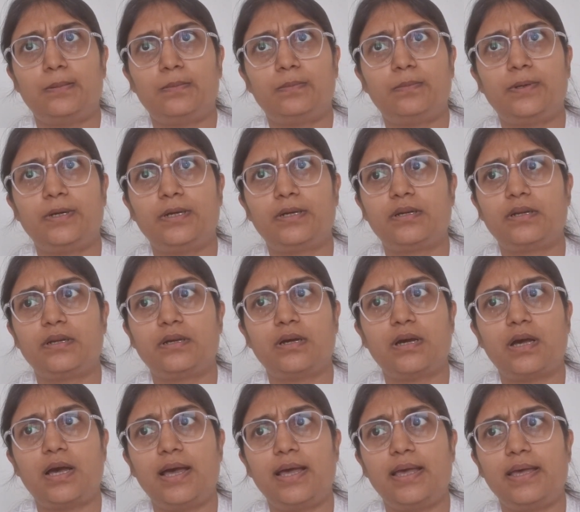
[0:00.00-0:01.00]
but
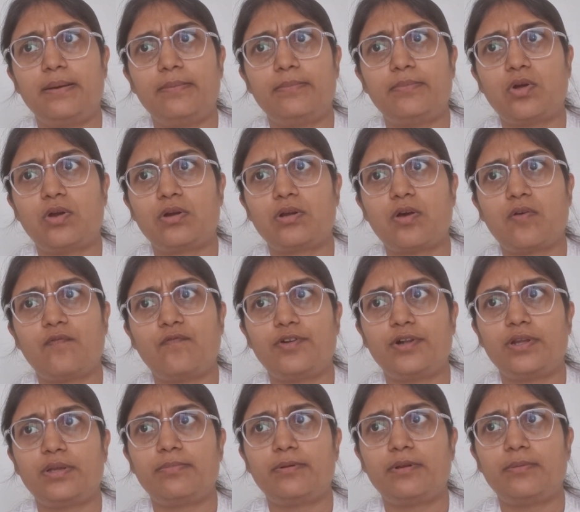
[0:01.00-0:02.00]
I am not
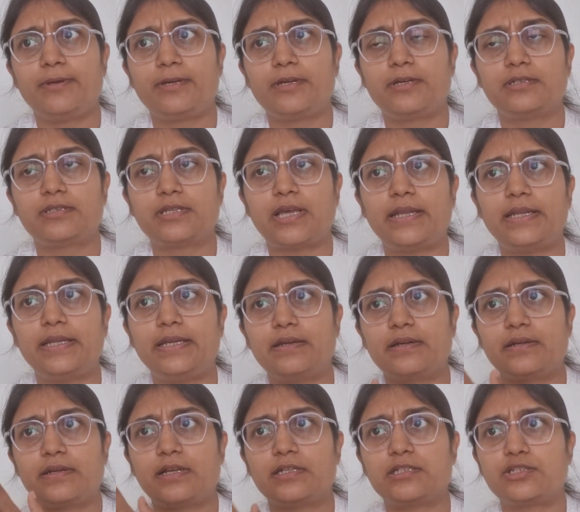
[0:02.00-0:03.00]
comfortable because I need
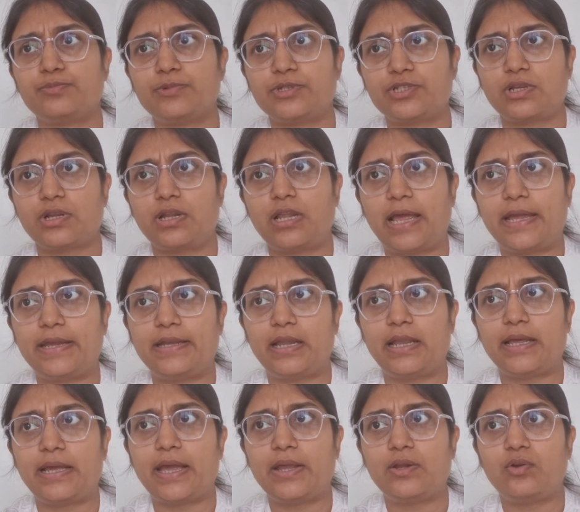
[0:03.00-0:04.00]
a transmission line.
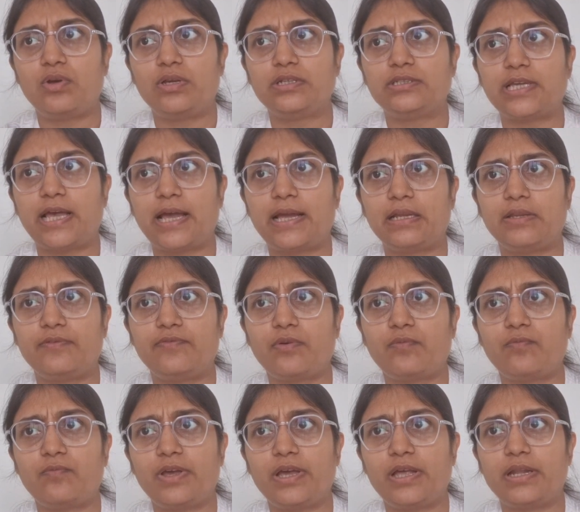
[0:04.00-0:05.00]
Like I know exactly
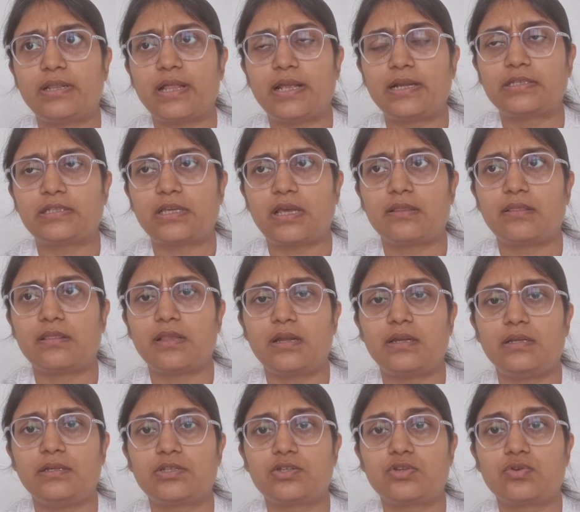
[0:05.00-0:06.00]
from where that
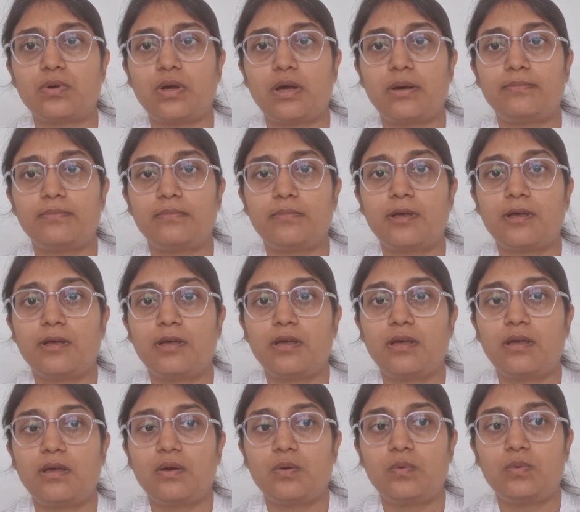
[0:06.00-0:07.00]
sadhana needs to come,
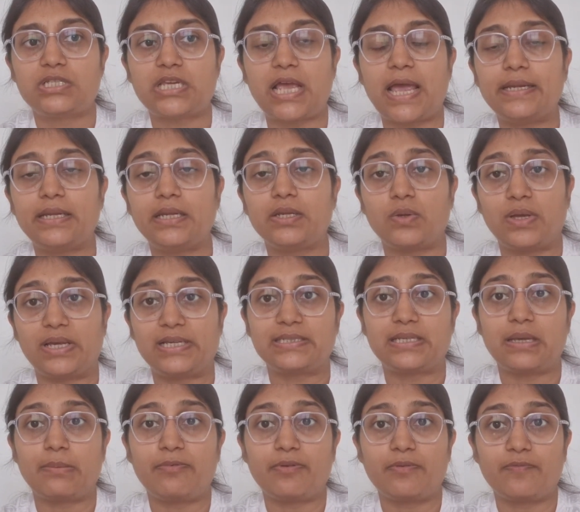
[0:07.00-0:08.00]
which I need to
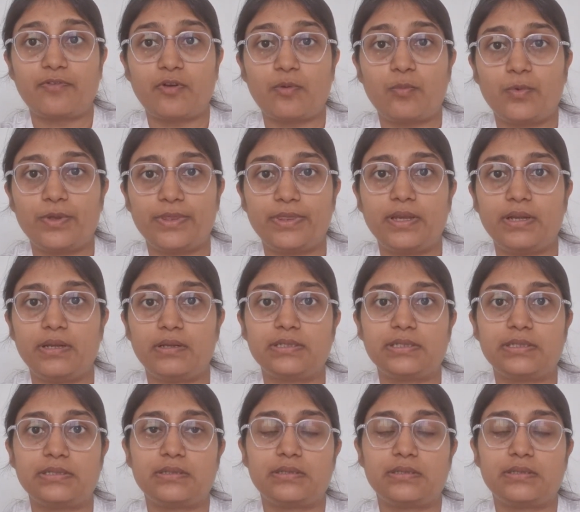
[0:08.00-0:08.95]
accept from within.